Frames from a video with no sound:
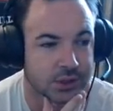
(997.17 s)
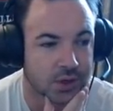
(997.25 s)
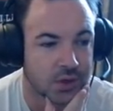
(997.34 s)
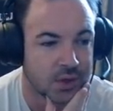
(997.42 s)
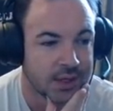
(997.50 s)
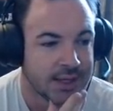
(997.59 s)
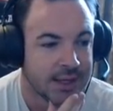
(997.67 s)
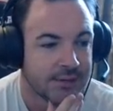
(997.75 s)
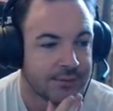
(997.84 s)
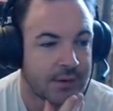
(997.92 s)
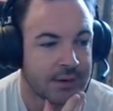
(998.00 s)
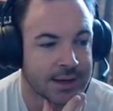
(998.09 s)
So
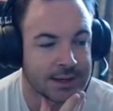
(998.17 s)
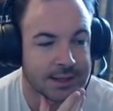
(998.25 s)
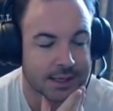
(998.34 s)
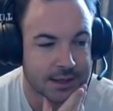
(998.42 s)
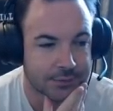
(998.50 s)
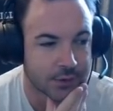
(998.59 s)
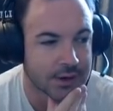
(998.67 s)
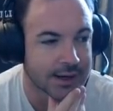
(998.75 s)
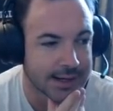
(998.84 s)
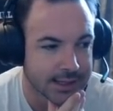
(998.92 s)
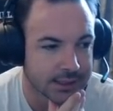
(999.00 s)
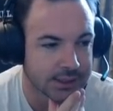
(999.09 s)
very unlucky for
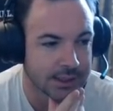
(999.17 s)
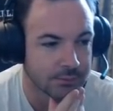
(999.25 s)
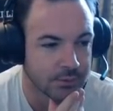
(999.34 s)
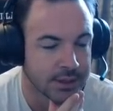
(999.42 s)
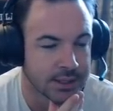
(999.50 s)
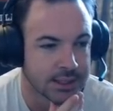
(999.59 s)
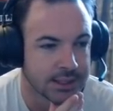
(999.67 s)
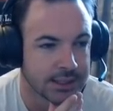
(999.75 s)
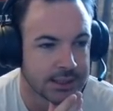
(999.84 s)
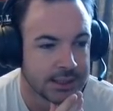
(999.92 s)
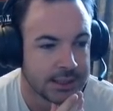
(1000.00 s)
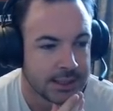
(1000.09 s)
our Haqqislam friend here.